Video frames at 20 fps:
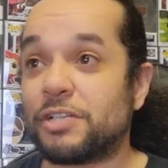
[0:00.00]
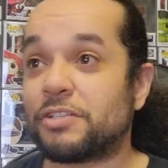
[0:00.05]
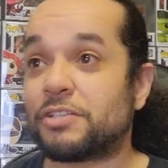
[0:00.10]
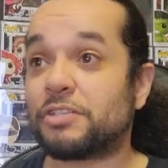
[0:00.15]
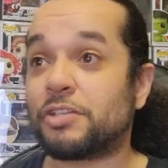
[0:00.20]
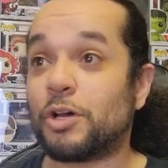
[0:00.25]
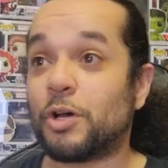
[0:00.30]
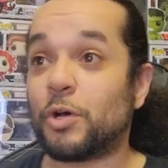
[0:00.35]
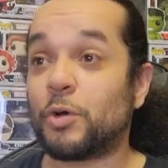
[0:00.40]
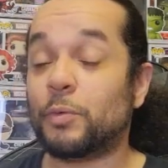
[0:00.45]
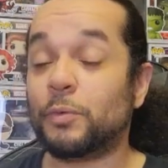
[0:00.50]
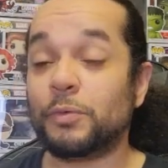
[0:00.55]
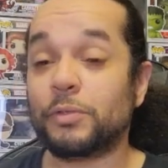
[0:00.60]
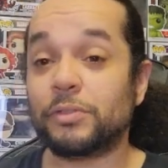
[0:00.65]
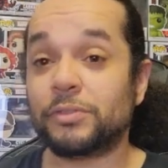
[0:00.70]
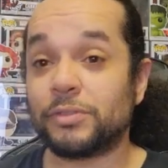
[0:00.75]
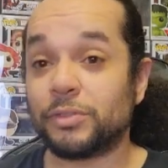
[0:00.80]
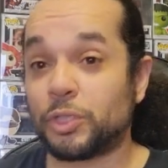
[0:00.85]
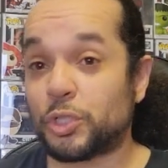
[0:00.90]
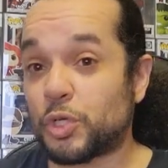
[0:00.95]
So
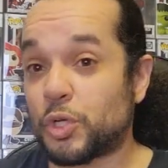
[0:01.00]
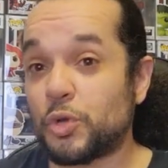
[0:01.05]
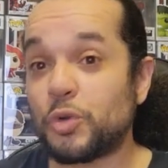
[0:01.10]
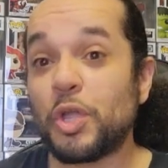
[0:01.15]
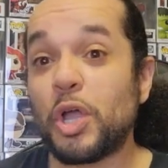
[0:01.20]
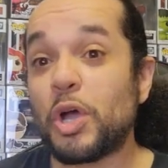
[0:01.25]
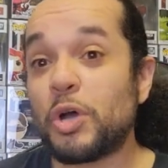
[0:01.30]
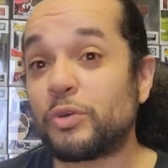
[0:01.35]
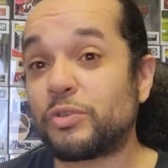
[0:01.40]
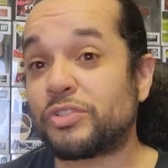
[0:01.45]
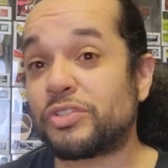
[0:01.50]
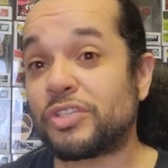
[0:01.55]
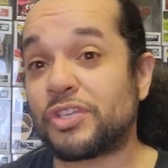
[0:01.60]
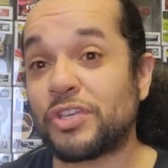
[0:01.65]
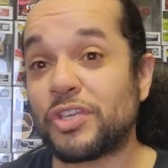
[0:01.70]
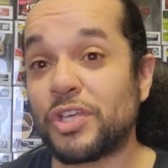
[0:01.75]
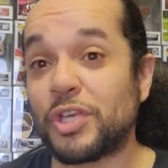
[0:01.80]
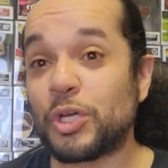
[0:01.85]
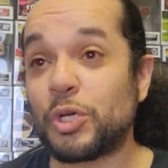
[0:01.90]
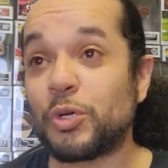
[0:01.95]
kudos
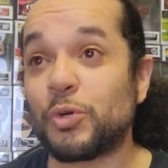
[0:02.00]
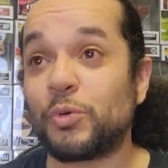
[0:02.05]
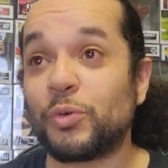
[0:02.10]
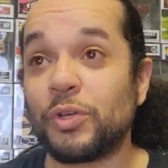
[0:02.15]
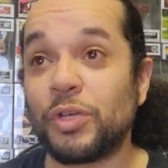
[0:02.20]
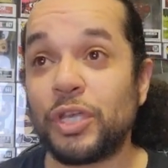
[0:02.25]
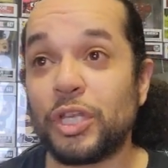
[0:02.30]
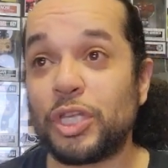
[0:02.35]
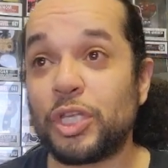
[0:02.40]
to you.